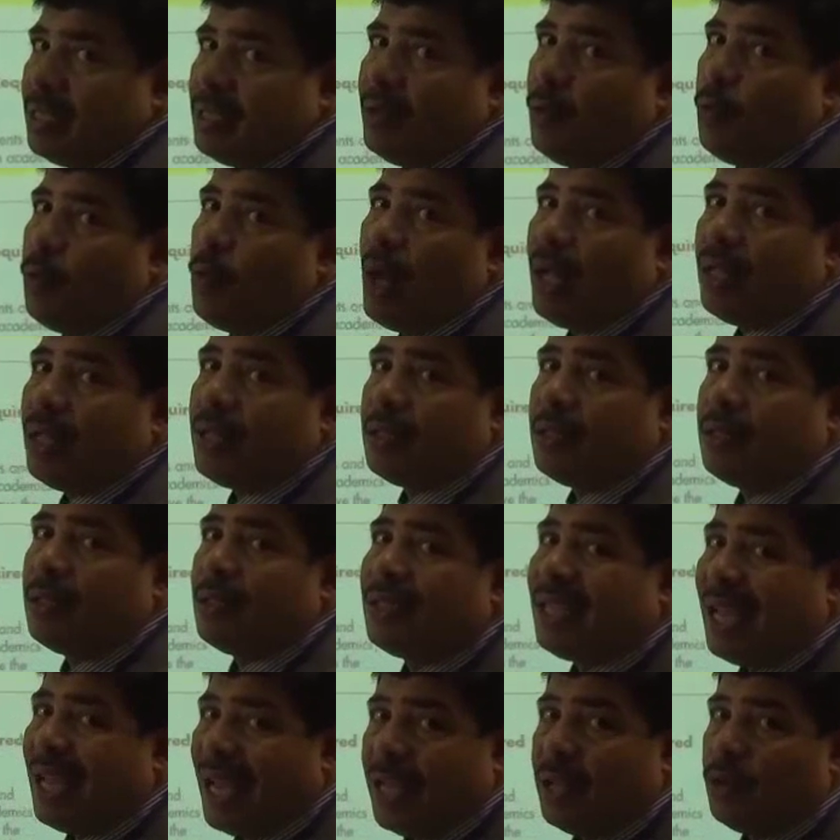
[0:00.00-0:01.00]
that
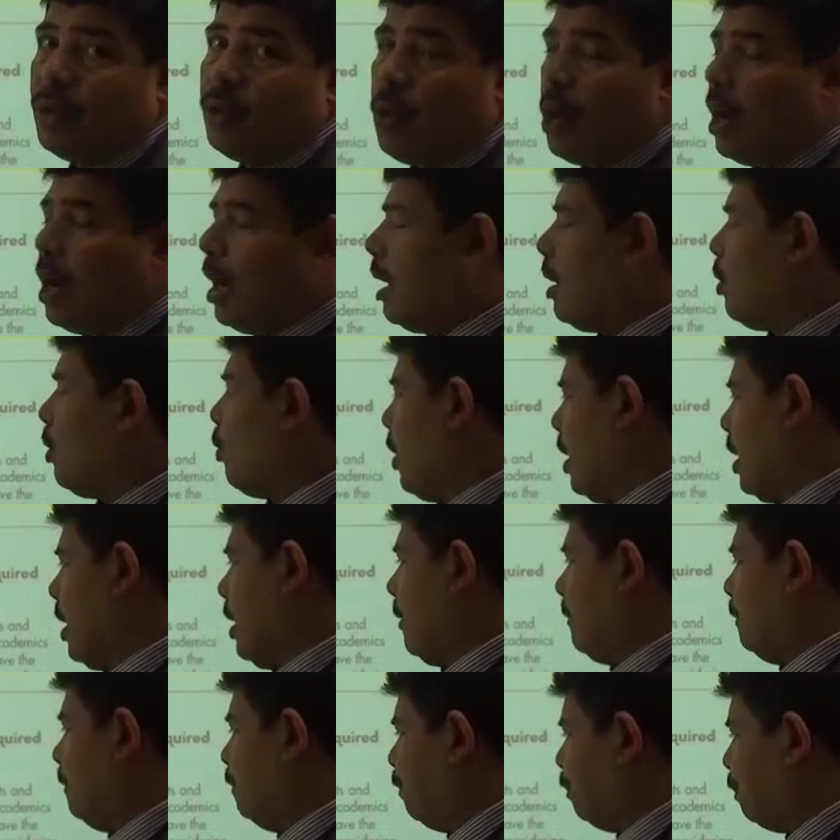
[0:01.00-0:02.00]
what side you
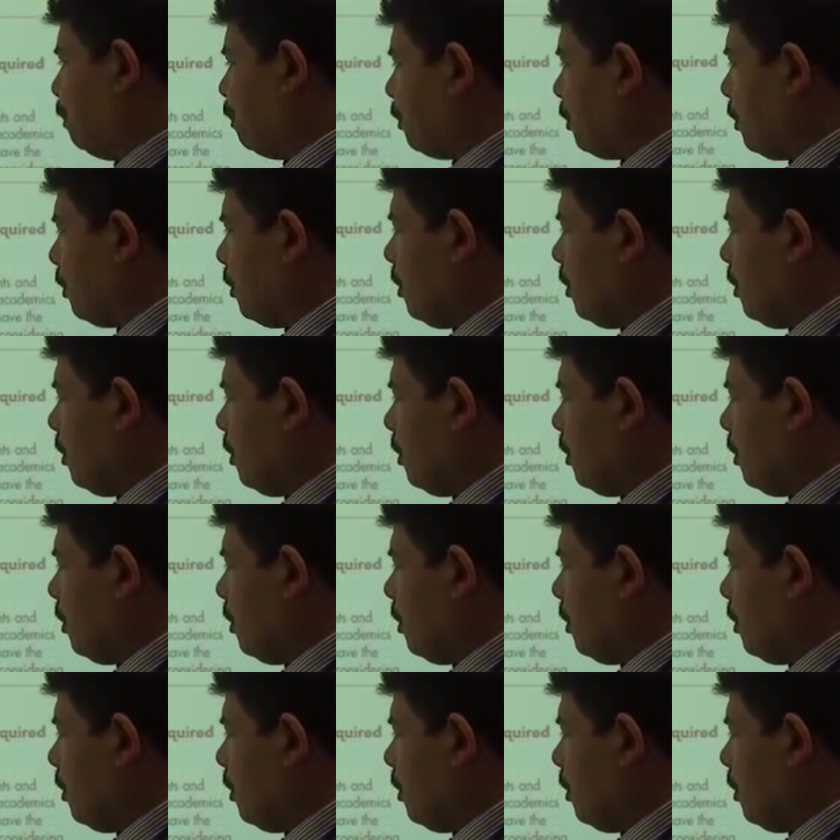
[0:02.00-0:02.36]
are with.